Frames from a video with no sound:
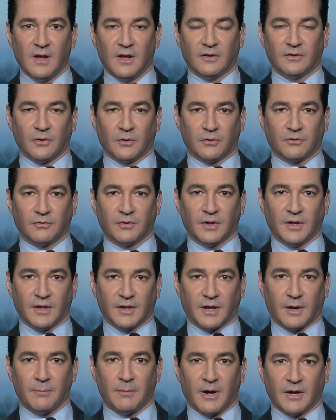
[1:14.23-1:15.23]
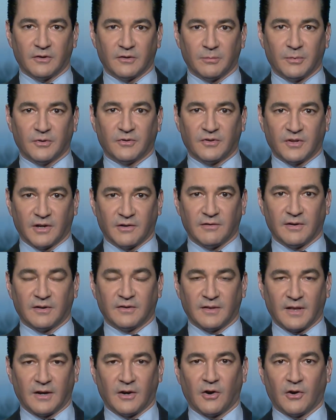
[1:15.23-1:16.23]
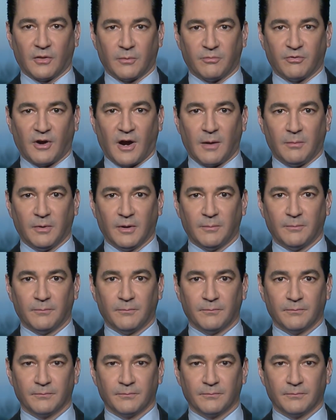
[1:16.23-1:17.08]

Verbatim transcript: So it's really the combustible cigarettes that are the problem.